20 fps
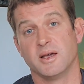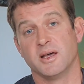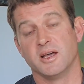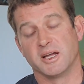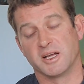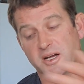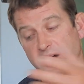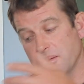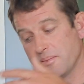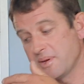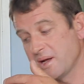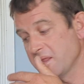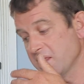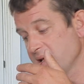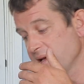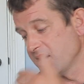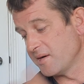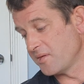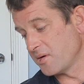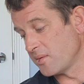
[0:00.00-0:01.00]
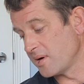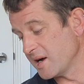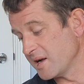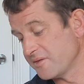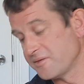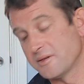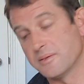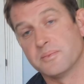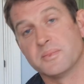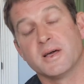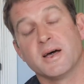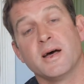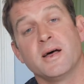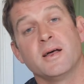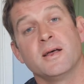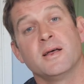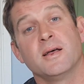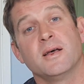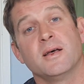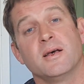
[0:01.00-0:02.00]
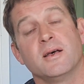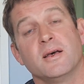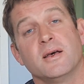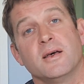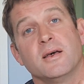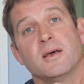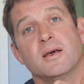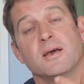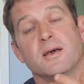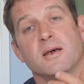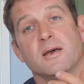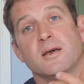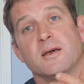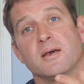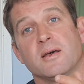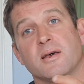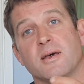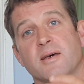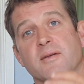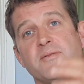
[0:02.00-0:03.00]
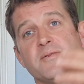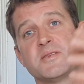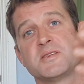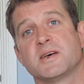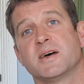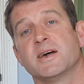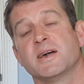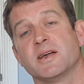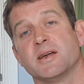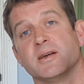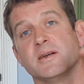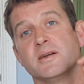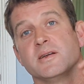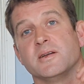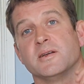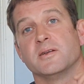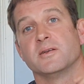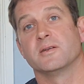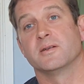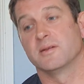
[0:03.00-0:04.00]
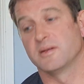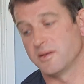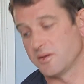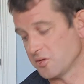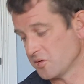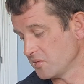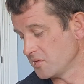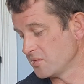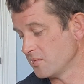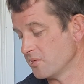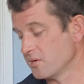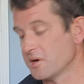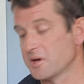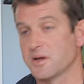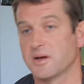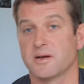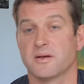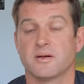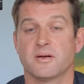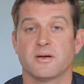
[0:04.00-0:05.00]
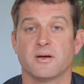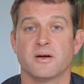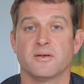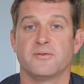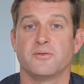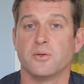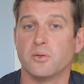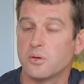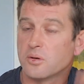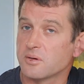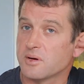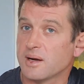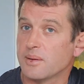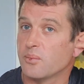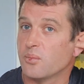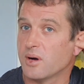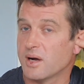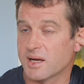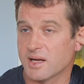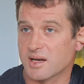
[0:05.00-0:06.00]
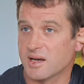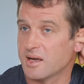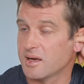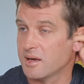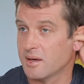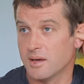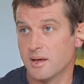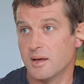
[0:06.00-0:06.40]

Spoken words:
Going back the other way from that, if say you were on a 4-gram waggler,